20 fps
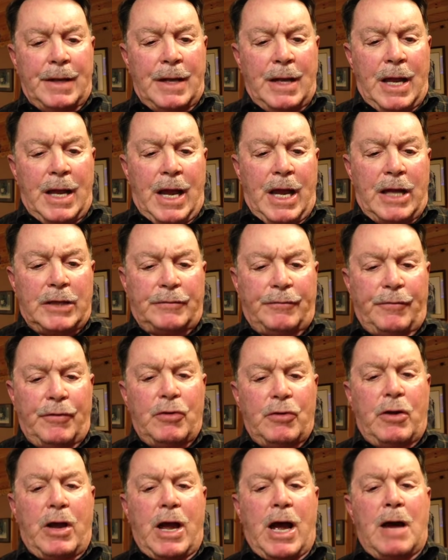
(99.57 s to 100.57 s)
As for you
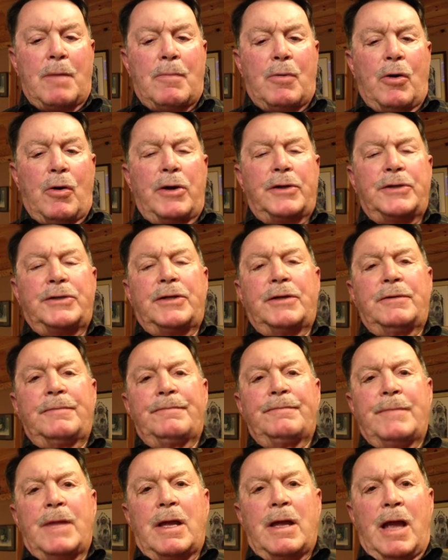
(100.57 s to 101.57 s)
Cowboys
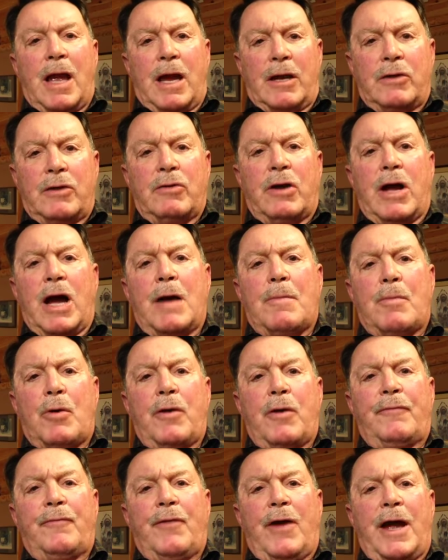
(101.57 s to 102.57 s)
and you Cowboy
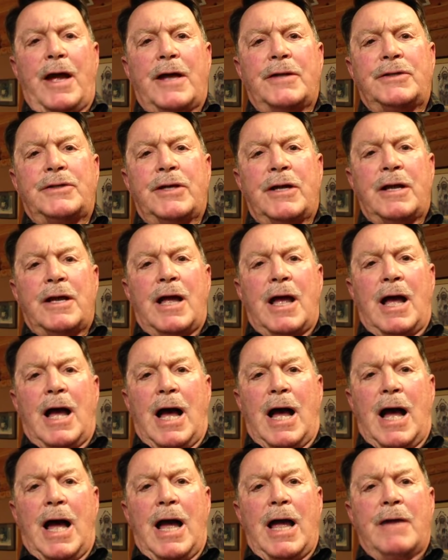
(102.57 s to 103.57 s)
fans,
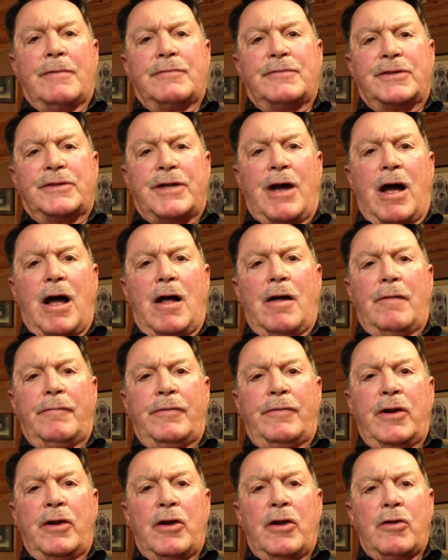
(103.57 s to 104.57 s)
I have solved
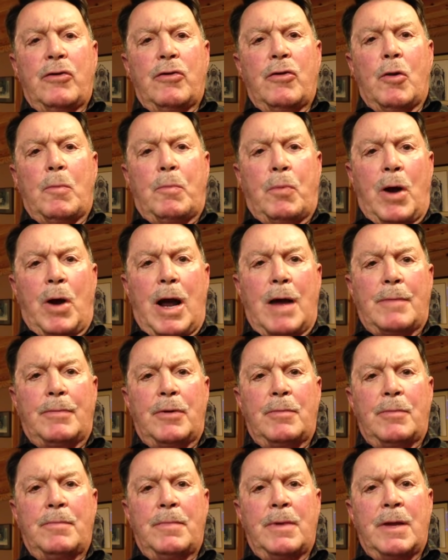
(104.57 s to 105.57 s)
your
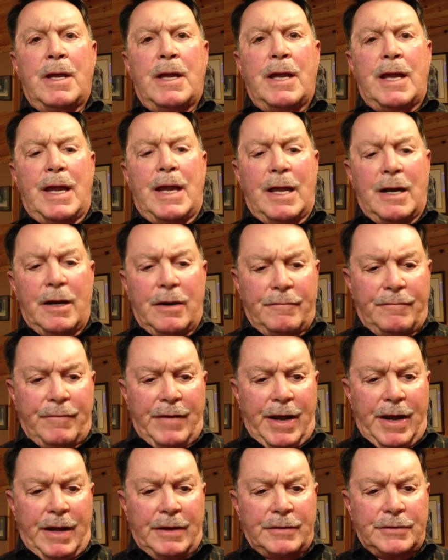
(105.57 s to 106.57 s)
problem in
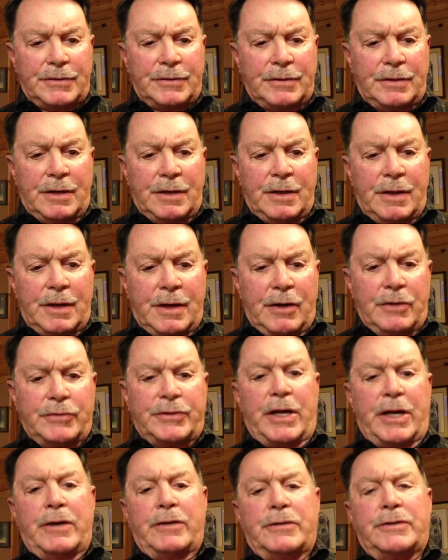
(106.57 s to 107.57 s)
advance. Here's
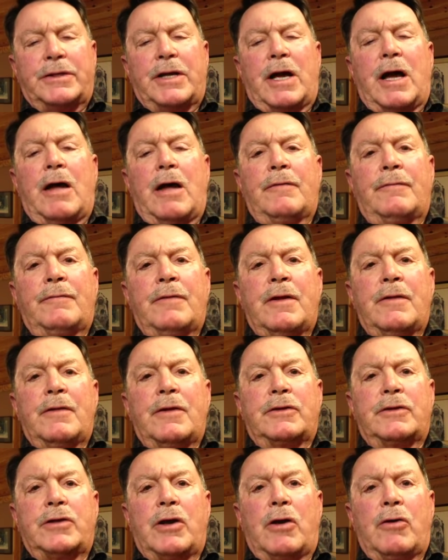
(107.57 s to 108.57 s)
how you solve the
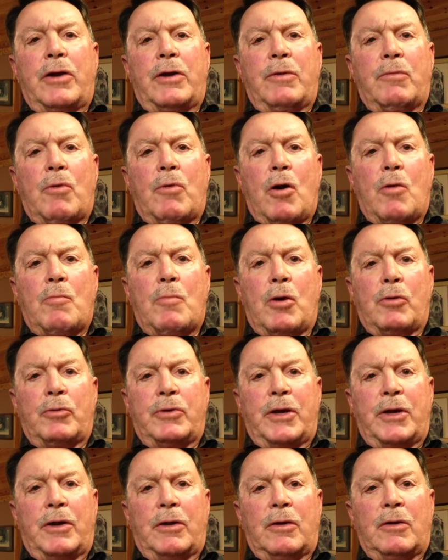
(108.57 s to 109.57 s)
Tony Romo
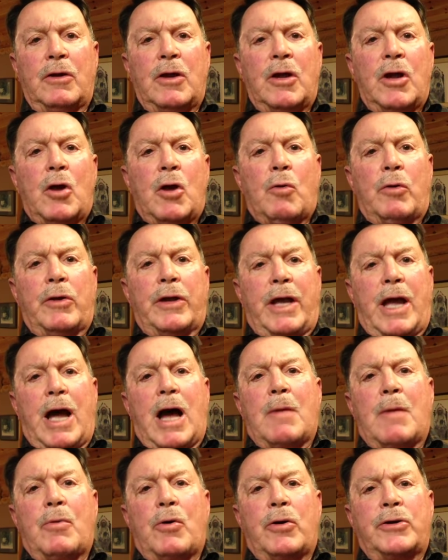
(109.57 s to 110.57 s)
deal. When the
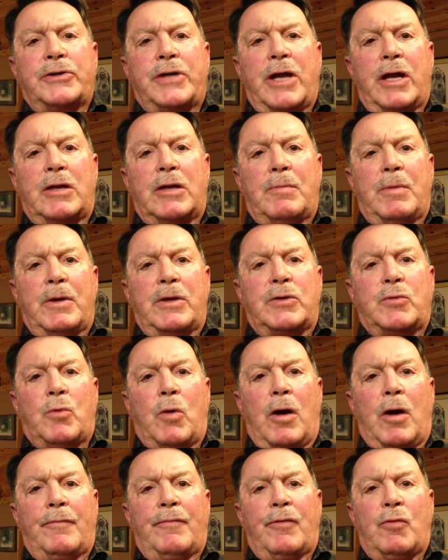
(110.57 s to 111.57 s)
Cowboys get to be
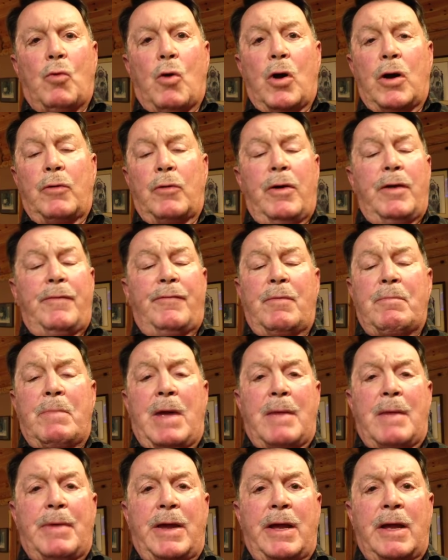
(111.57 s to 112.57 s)
12-1 or even
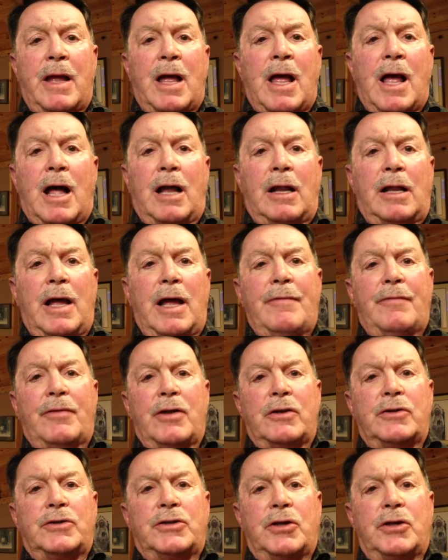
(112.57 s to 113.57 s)
maybe 11-2,
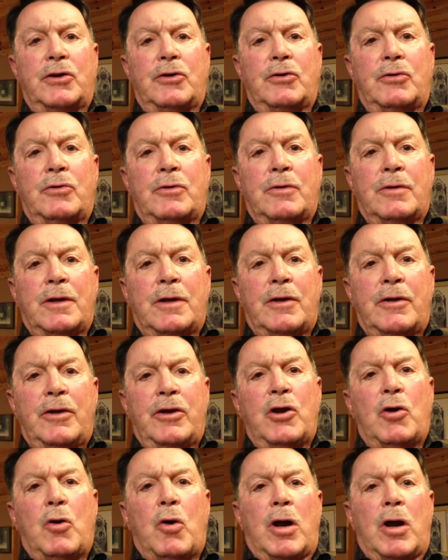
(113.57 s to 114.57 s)
you
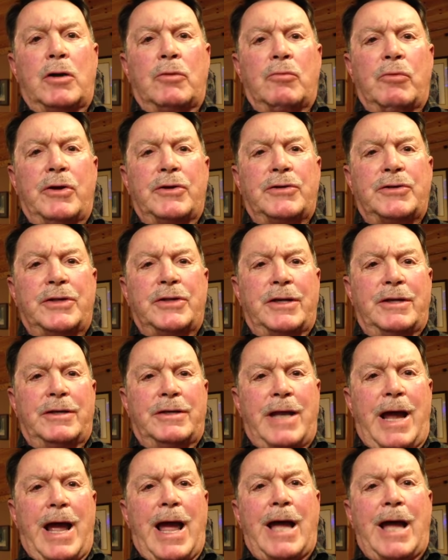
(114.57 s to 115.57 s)
don't want to risk
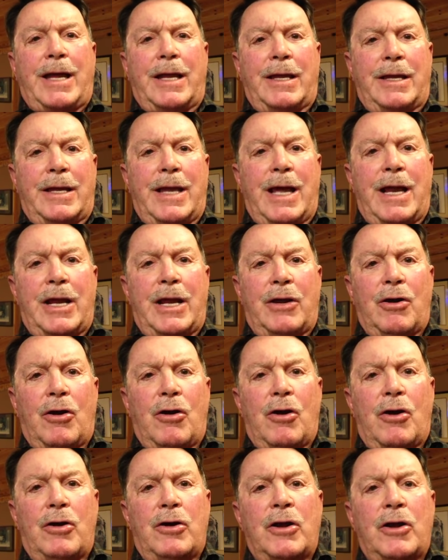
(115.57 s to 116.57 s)
Dak getting
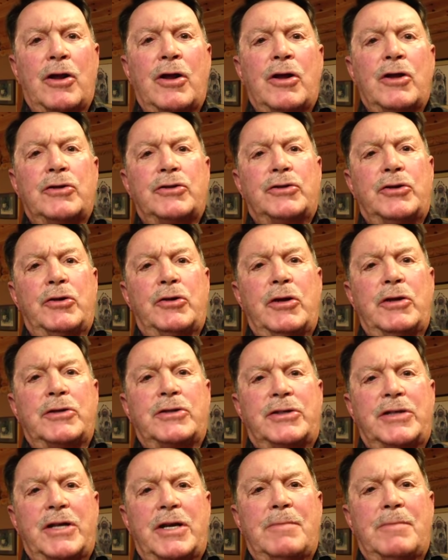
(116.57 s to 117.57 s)
hurt. So you
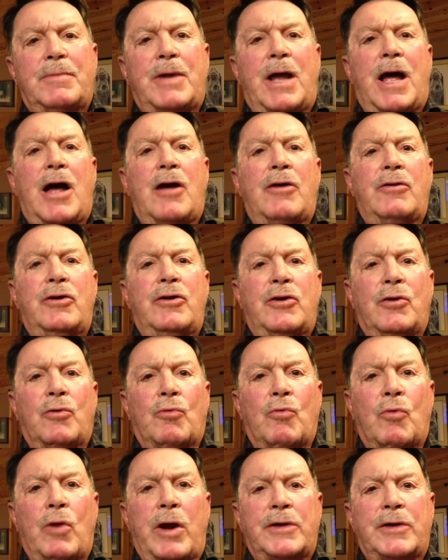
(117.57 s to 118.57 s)
sit him down, you
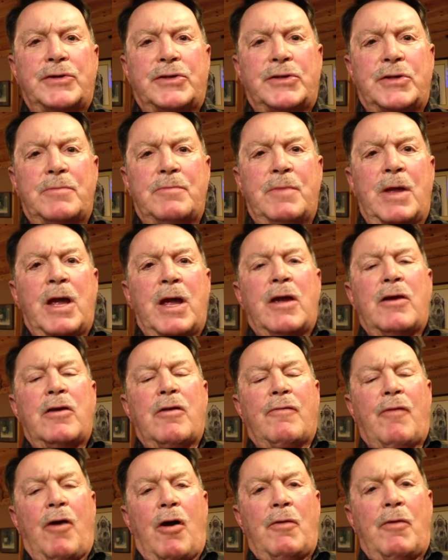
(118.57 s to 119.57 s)
rest him. You've
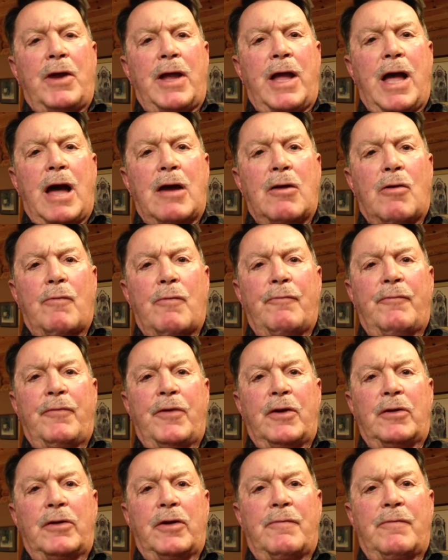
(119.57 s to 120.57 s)
already got home
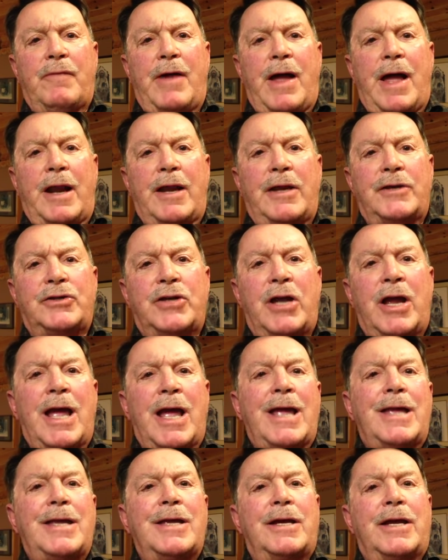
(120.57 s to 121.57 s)
field advantage.
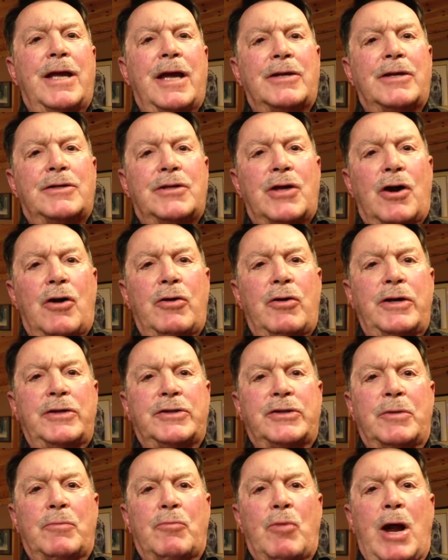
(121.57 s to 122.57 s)
You get Tony
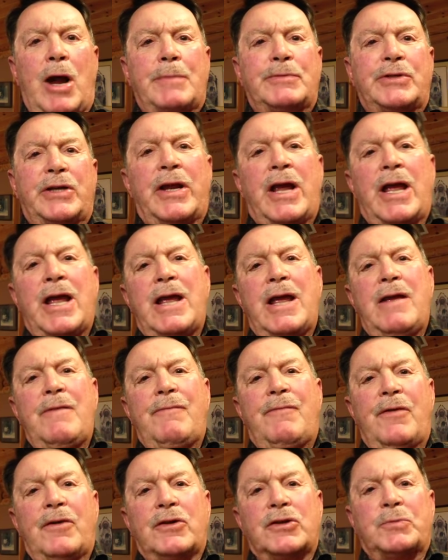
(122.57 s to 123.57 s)
some reps. He
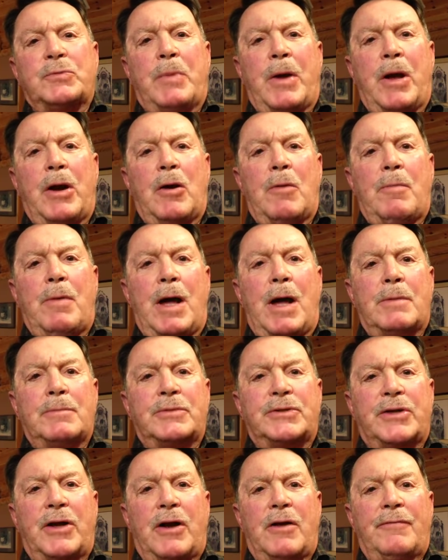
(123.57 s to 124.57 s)
feels better about
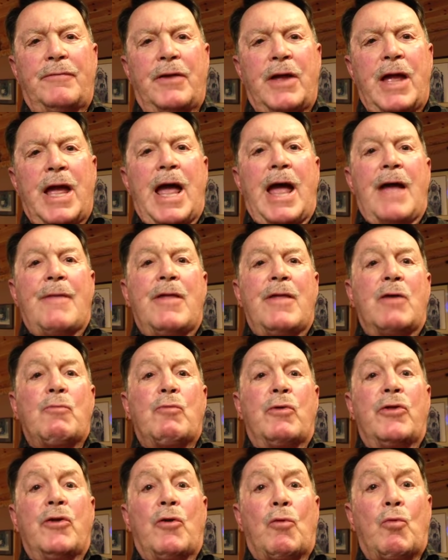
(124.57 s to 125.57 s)
himself. And then
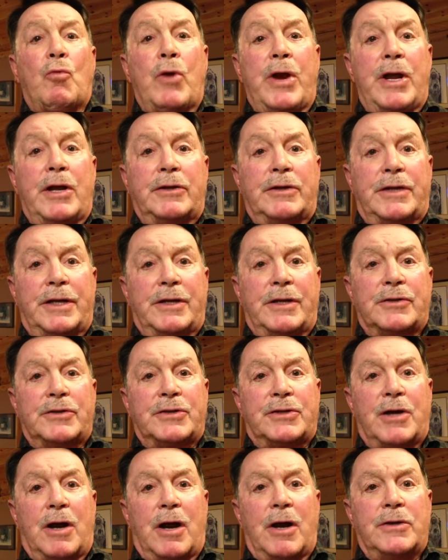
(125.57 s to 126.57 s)
when the real deal
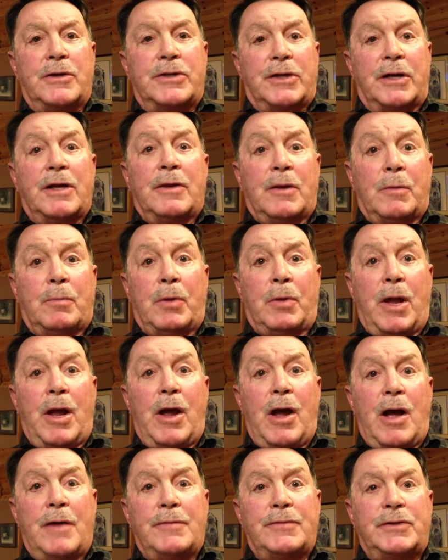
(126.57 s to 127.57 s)
starts, the
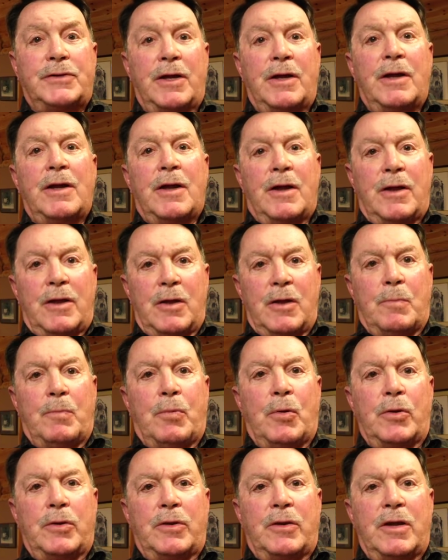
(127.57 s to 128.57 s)
playoffs, you
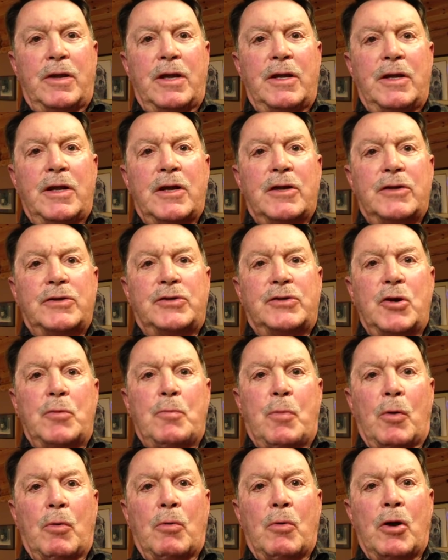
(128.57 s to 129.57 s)
put the
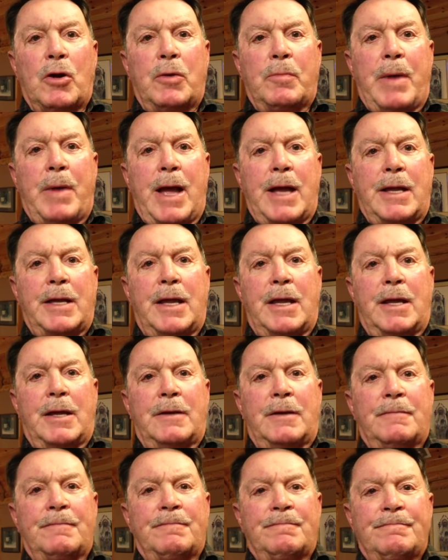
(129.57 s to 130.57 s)
super rook back in.
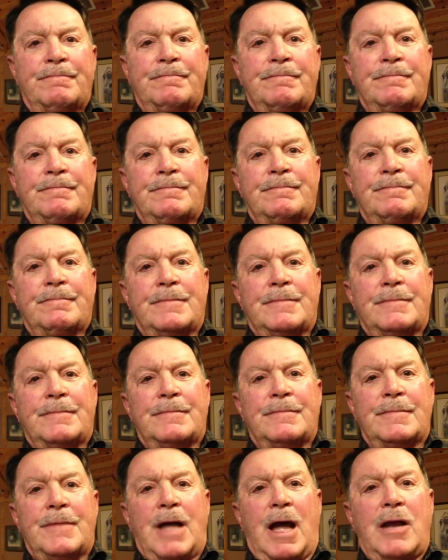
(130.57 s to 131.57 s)

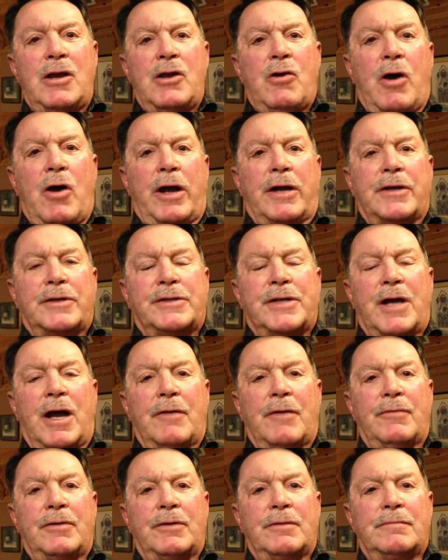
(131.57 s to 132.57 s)
I knew I could solve
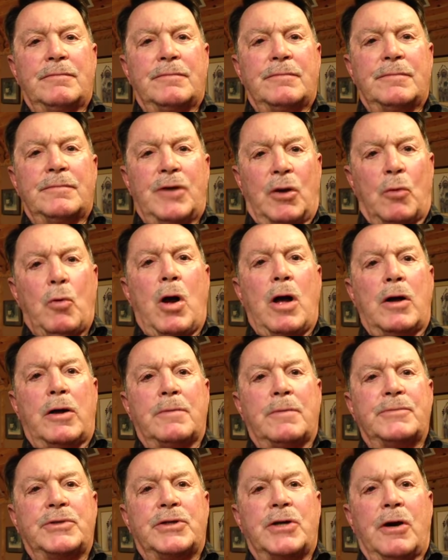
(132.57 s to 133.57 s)
it. You're welcome,
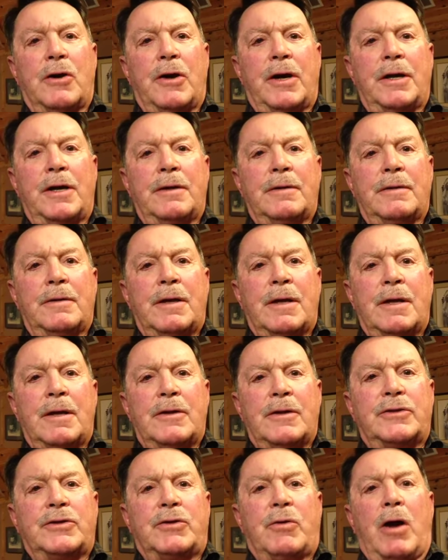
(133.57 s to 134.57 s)
Jerry.
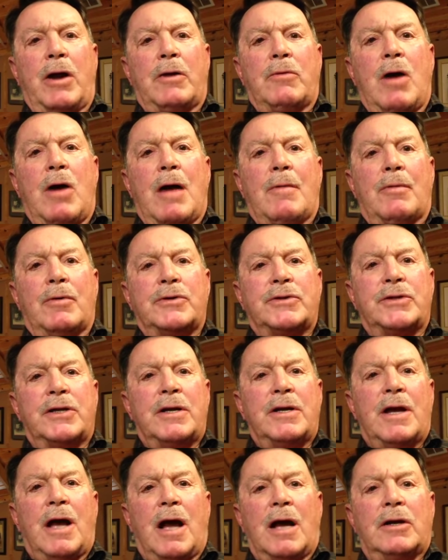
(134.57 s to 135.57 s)
This is Craig Roberts
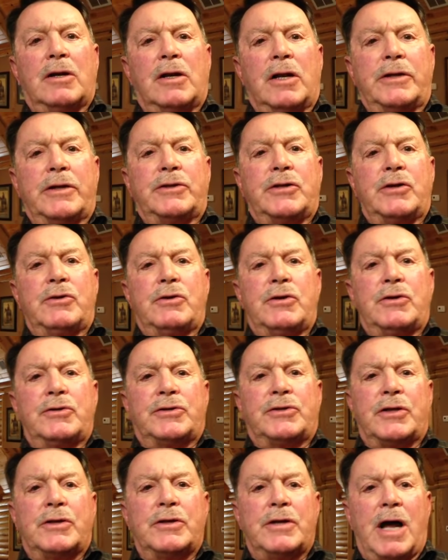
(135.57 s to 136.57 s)
on
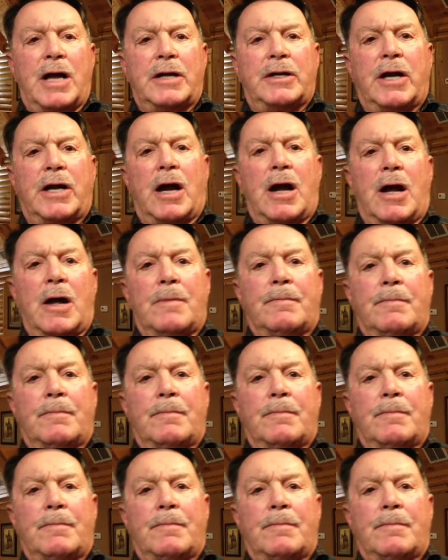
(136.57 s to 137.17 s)
click2houston.com.